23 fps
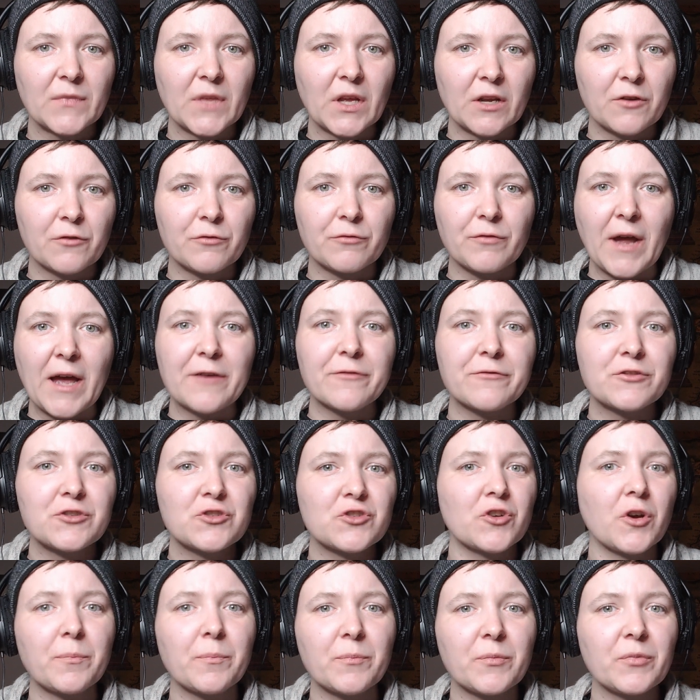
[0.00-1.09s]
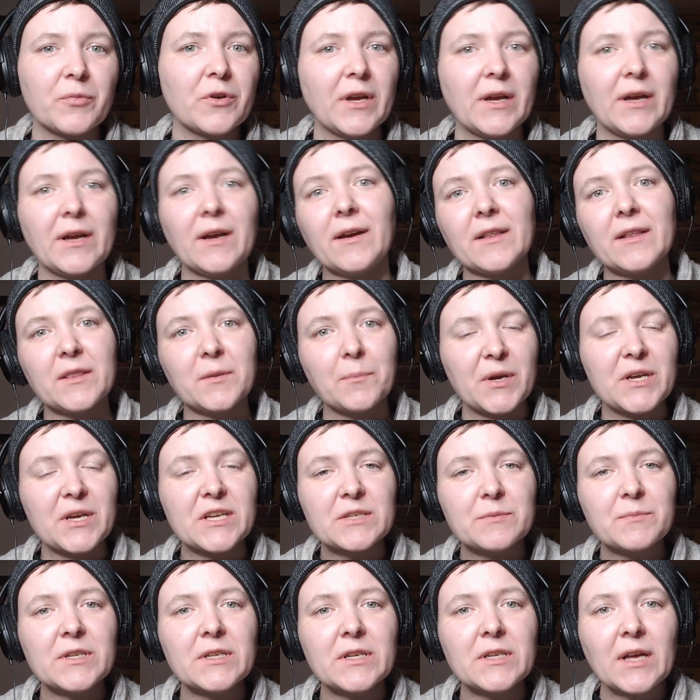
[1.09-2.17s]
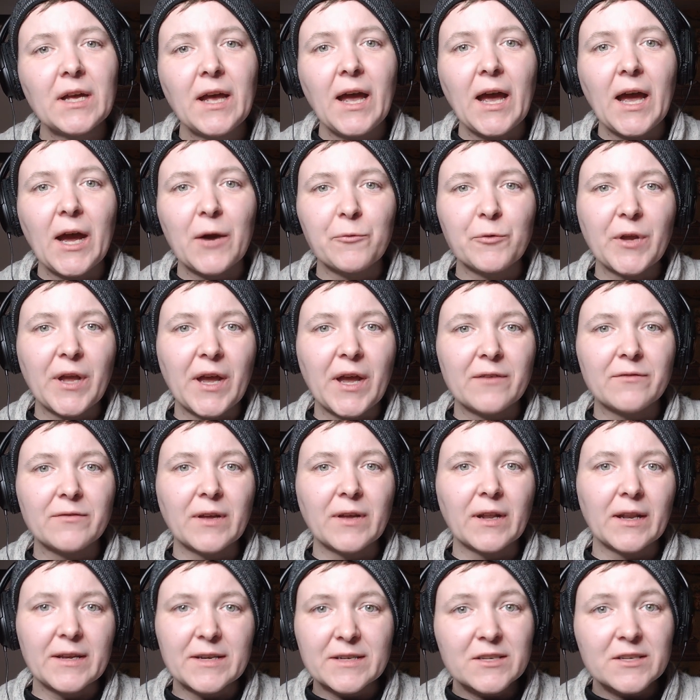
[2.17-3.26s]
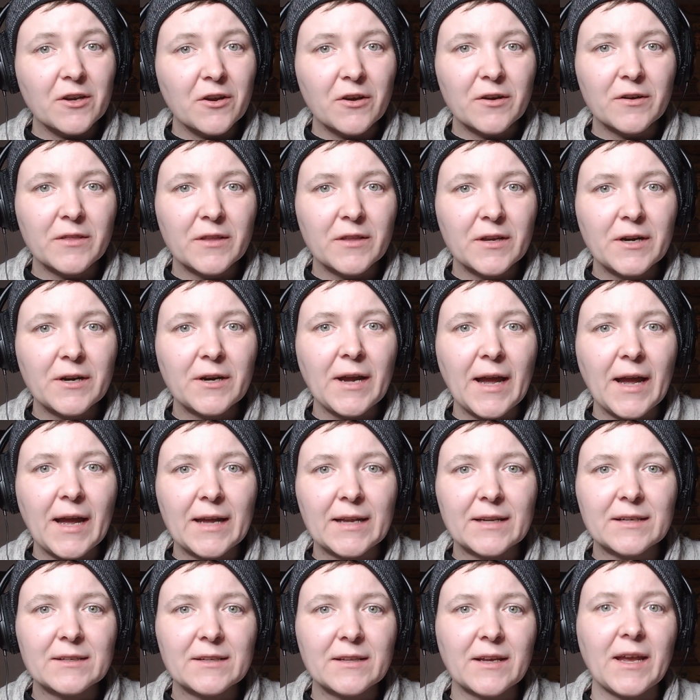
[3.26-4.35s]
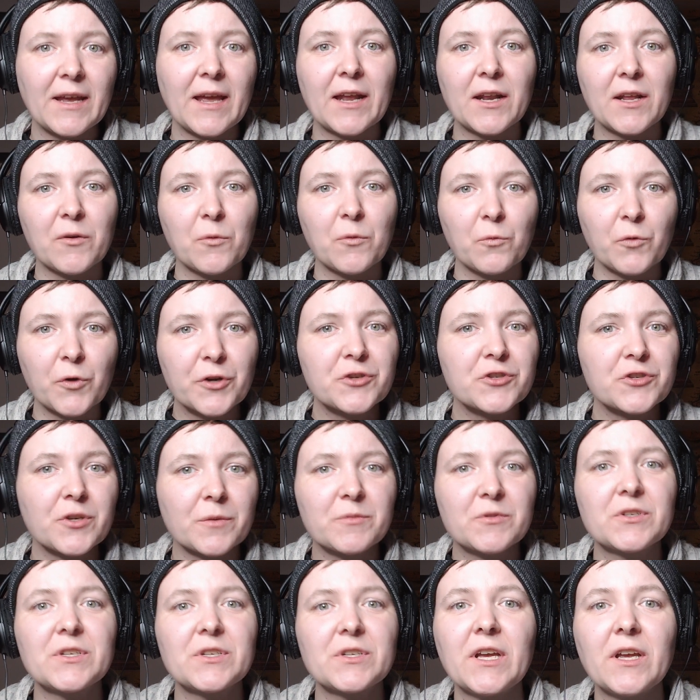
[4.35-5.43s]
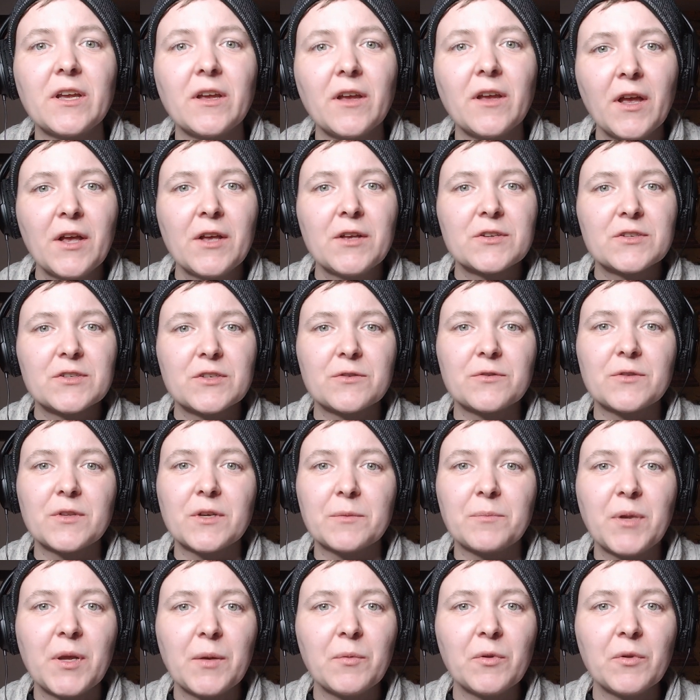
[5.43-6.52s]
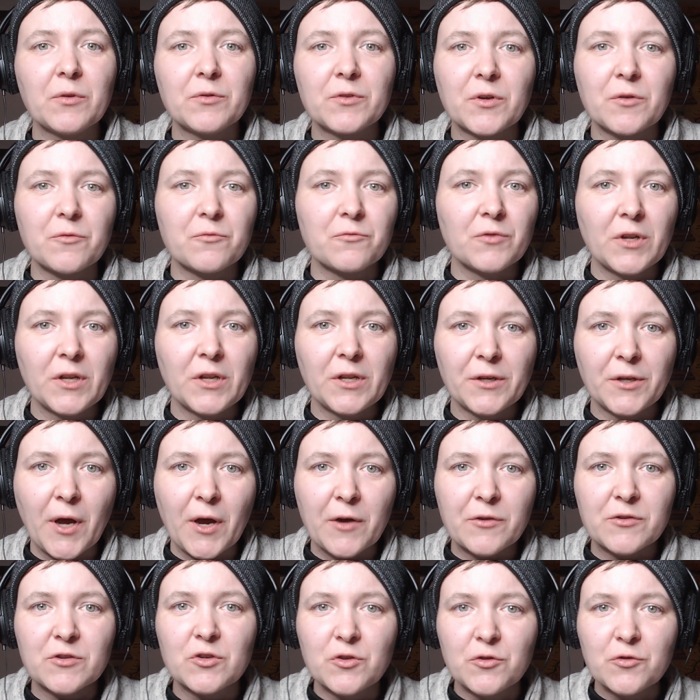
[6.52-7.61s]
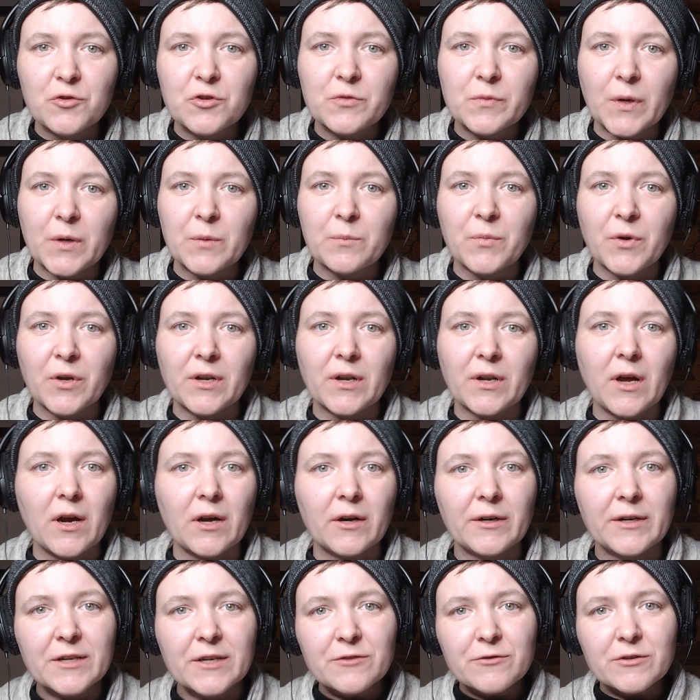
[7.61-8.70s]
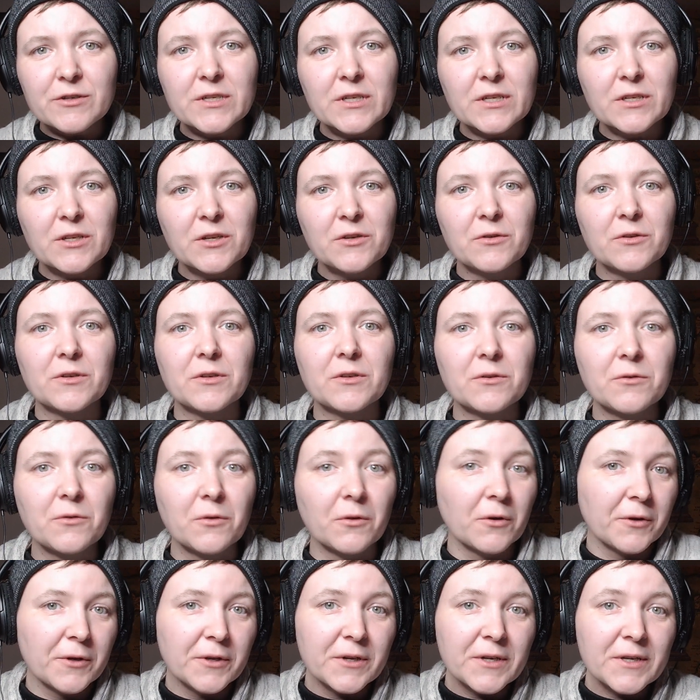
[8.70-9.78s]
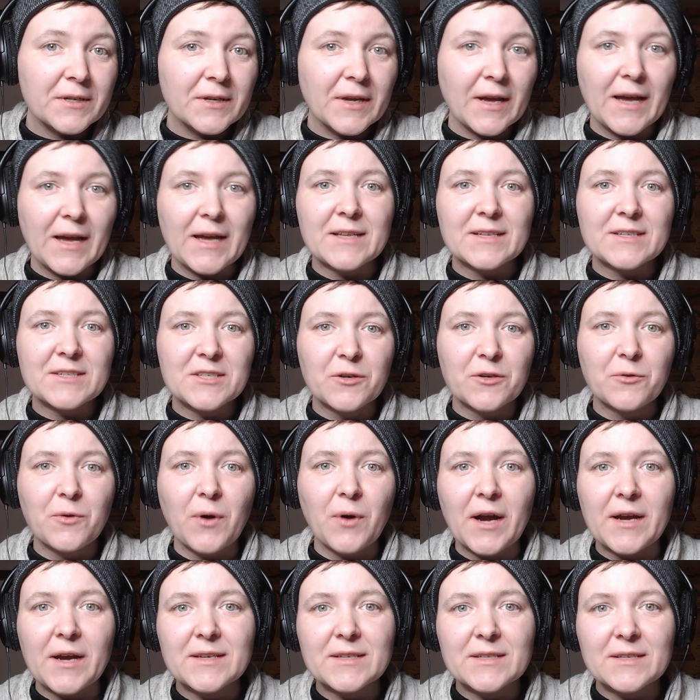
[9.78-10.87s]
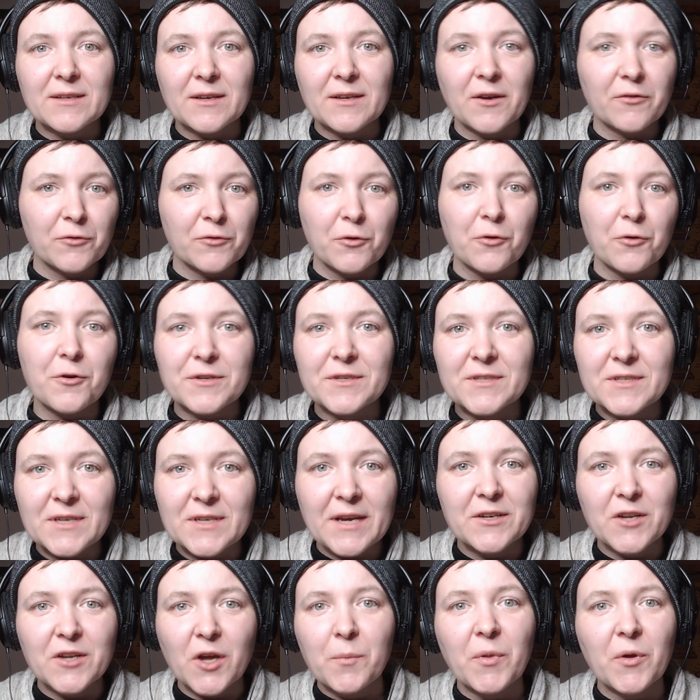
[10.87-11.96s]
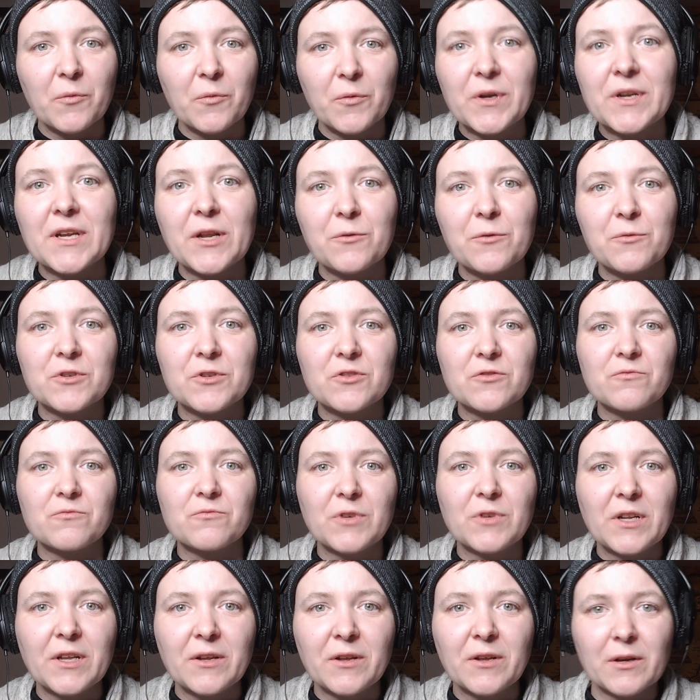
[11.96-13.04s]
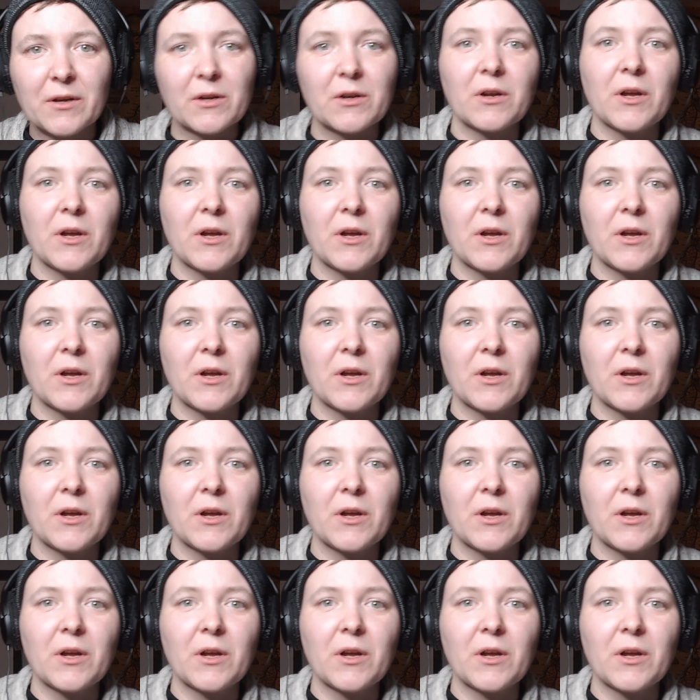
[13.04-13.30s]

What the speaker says: craft shop in the basement, and we have a laser cutter there, and they had a workshop today so that people who don't really know how to use one but are interested could learn it. And so I of course signed up and went. It was a really